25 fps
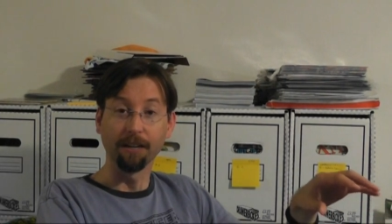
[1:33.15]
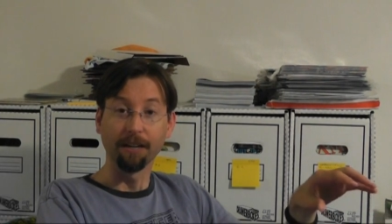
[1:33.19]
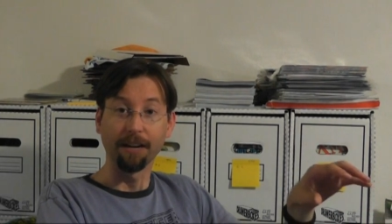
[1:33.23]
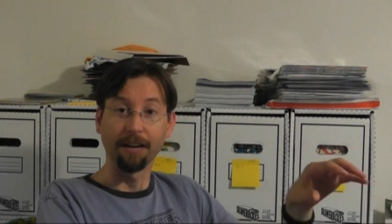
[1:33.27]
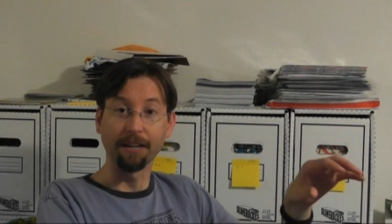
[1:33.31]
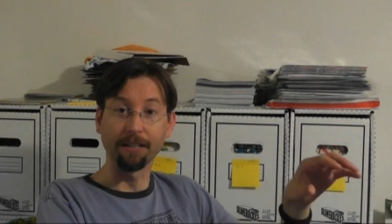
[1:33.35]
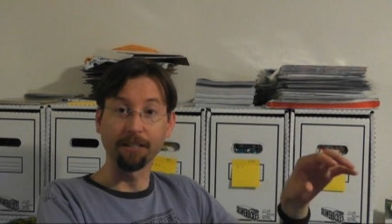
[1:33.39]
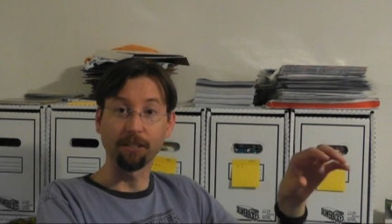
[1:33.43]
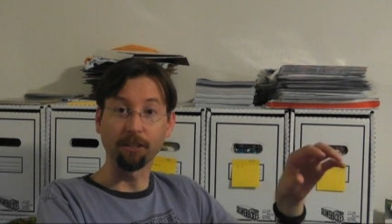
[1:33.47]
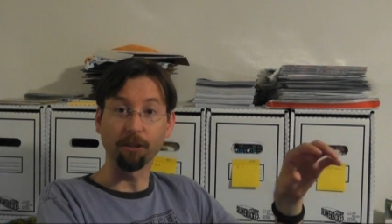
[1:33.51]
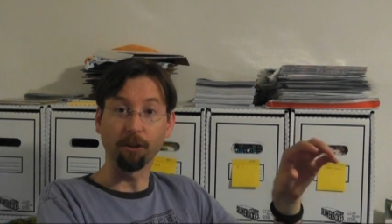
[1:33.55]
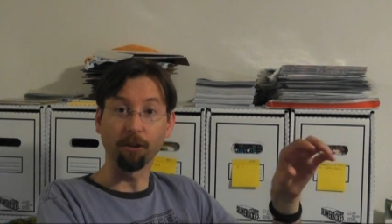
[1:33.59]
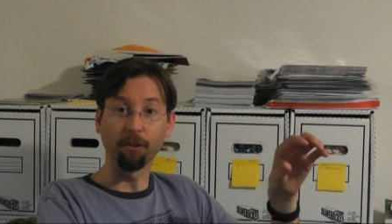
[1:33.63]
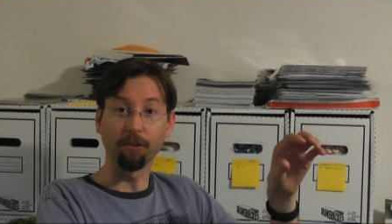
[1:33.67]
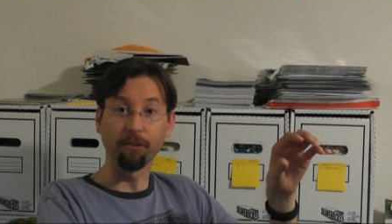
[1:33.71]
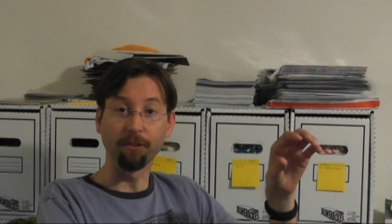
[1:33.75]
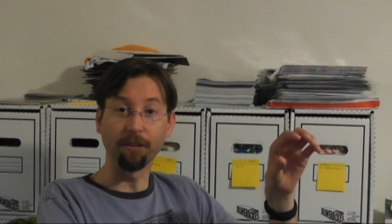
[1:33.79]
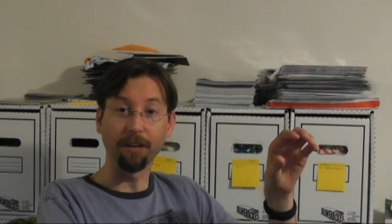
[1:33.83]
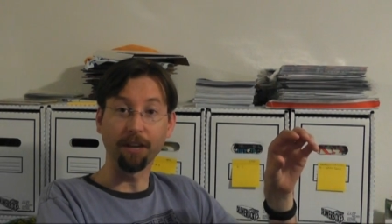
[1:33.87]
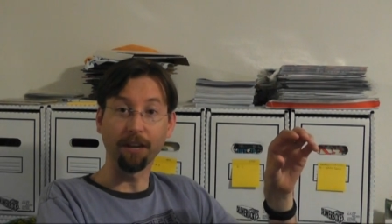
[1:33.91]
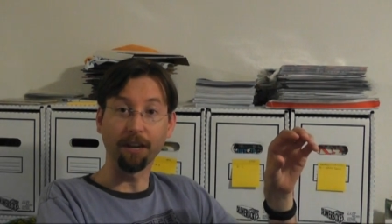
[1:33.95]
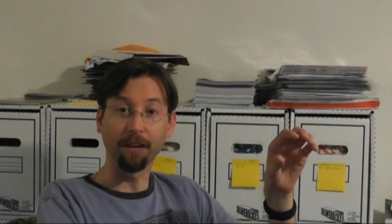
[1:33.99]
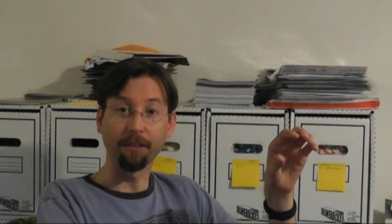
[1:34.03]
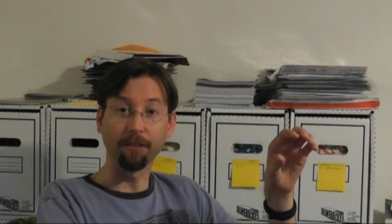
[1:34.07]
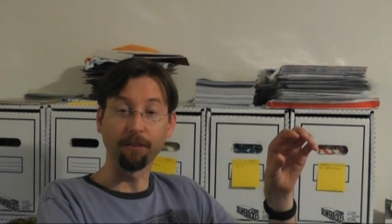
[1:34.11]
And so
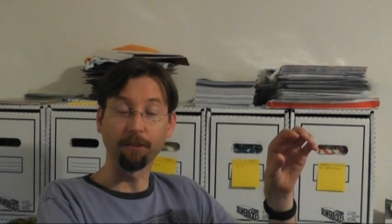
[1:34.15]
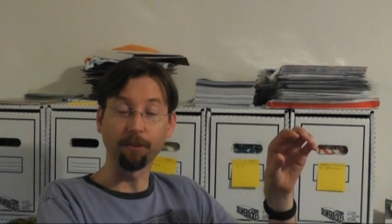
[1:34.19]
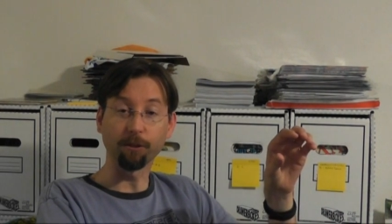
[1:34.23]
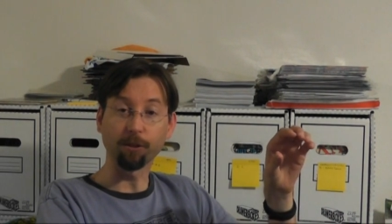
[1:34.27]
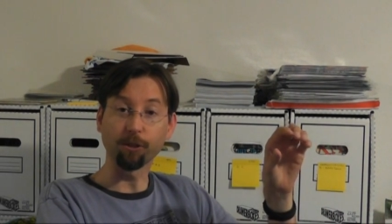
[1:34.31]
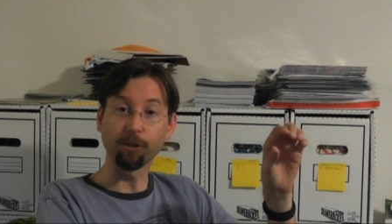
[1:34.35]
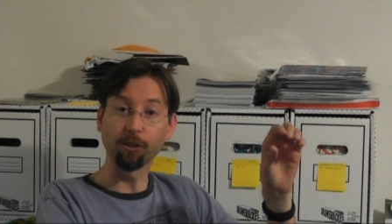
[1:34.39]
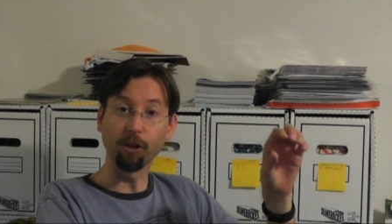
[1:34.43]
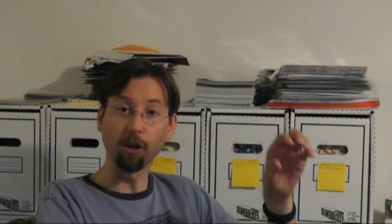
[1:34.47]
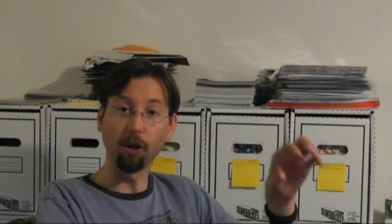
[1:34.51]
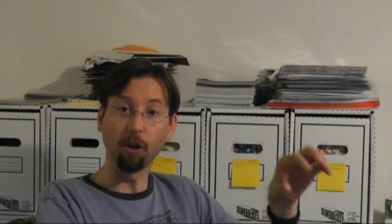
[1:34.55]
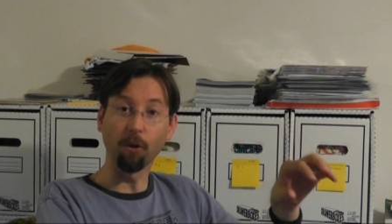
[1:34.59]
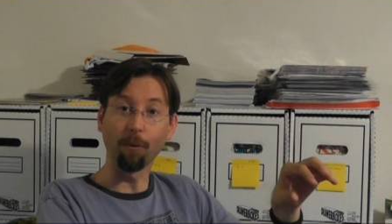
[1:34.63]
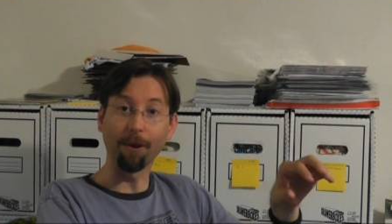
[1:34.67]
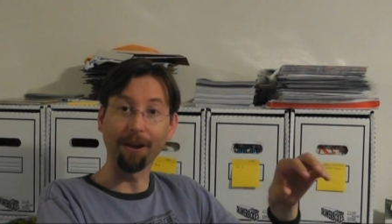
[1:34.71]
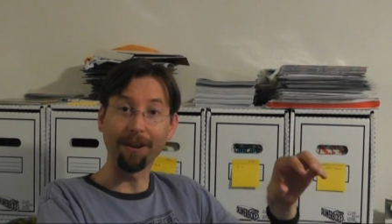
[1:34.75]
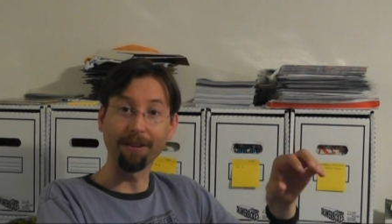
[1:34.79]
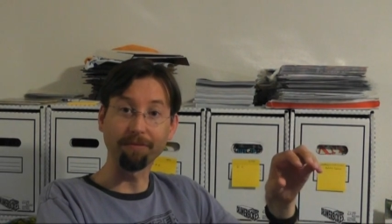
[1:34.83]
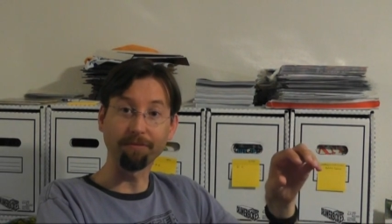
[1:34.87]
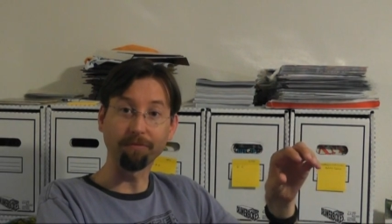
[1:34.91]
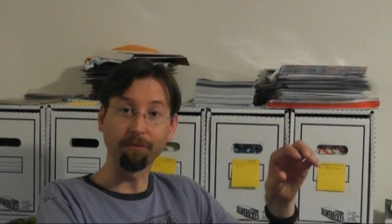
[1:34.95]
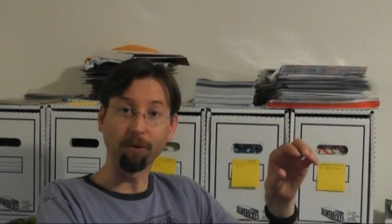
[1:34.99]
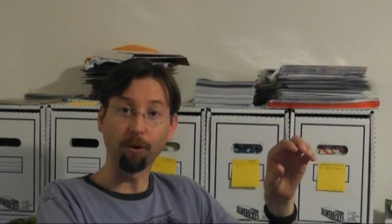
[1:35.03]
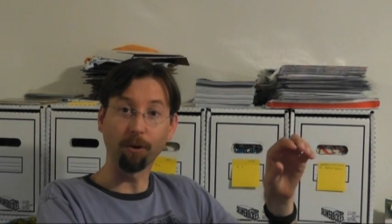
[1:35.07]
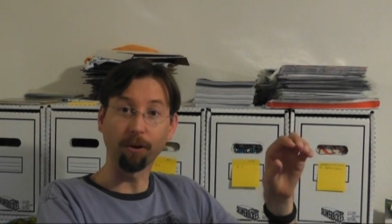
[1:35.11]
then there's no
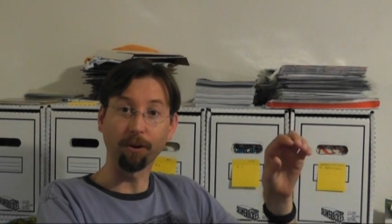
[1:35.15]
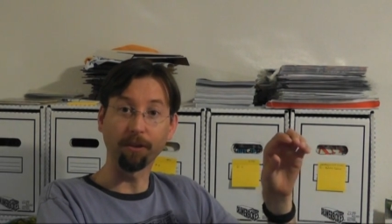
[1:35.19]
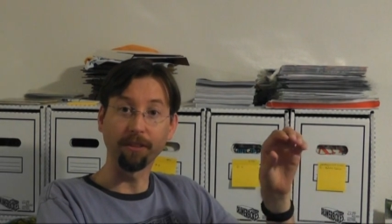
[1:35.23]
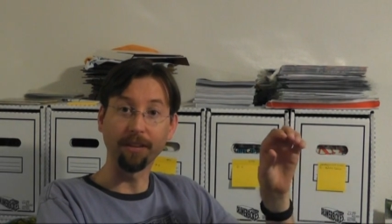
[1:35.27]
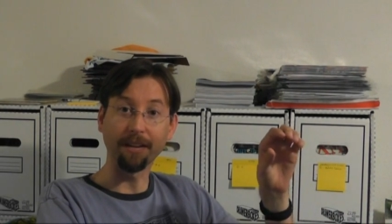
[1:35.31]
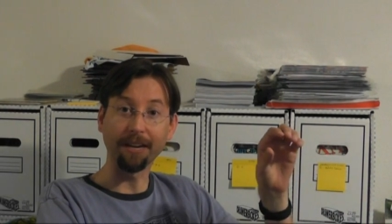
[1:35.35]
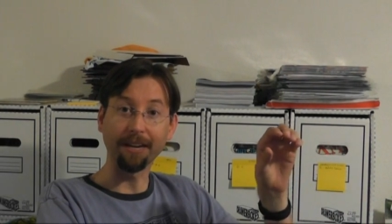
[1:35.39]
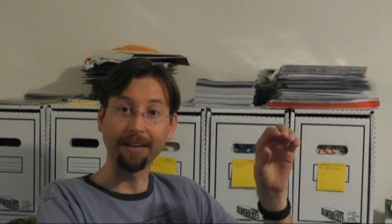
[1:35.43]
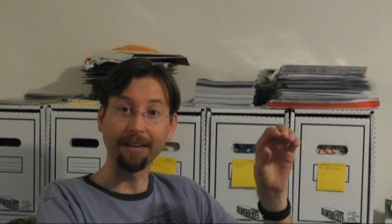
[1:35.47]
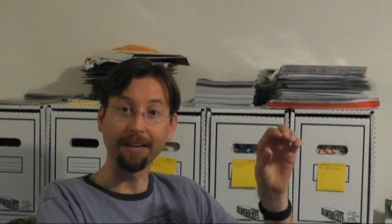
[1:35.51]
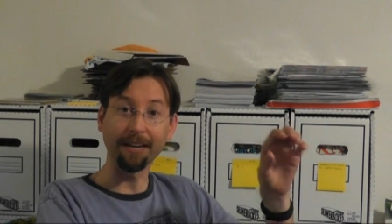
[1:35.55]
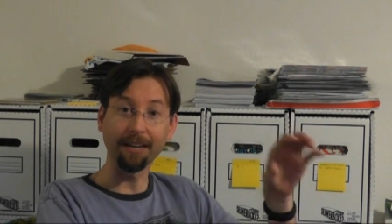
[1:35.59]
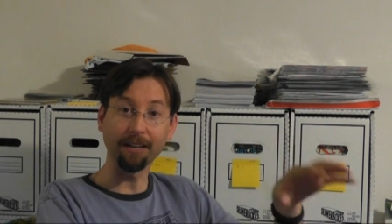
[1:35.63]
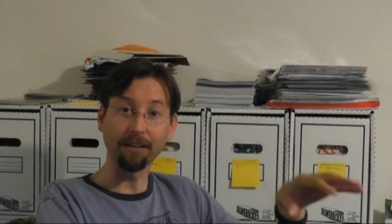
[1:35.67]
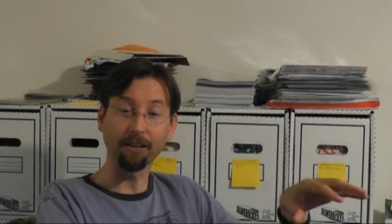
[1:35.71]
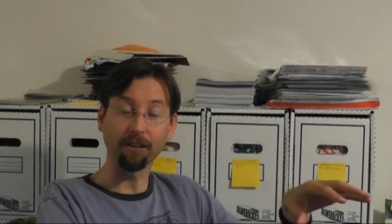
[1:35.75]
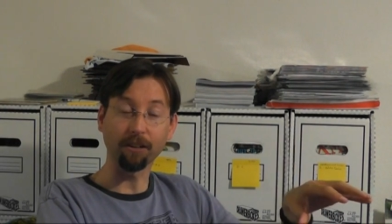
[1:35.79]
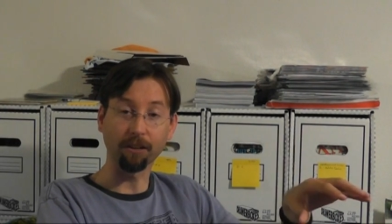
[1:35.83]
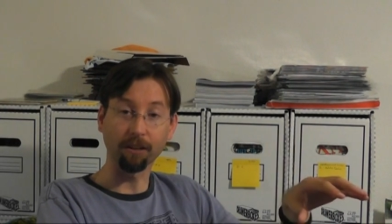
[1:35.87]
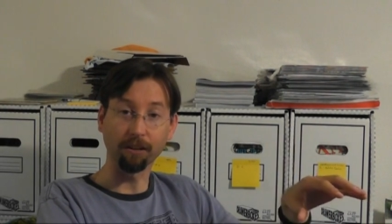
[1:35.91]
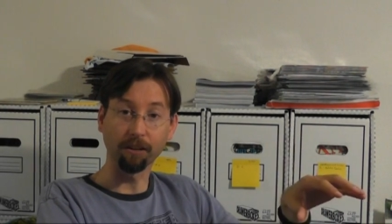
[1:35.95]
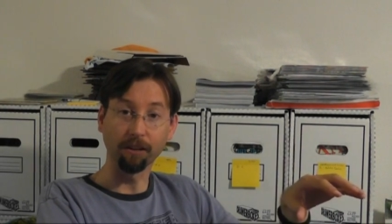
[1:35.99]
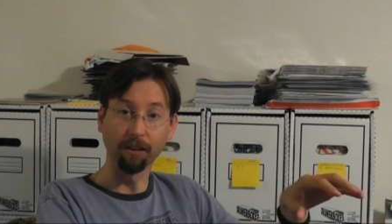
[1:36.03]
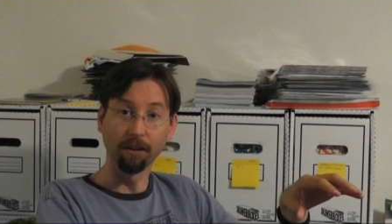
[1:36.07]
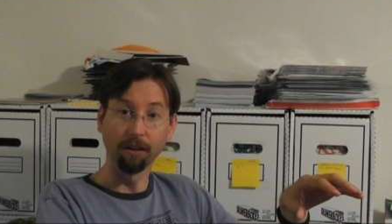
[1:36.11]
way for the
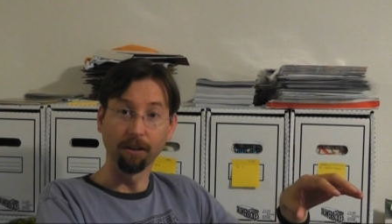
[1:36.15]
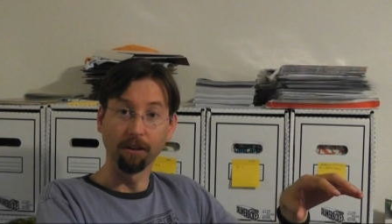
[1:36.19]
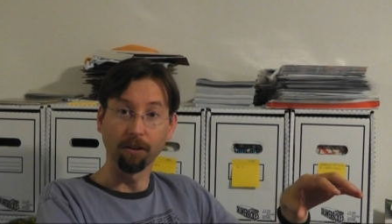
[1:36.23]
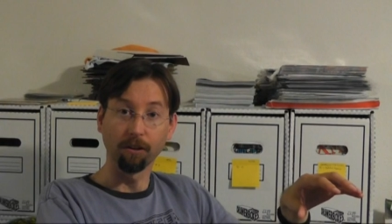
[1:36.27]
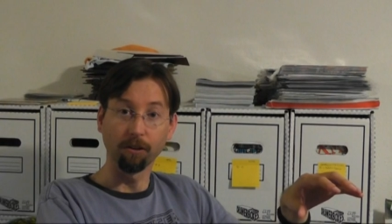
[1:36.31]
inker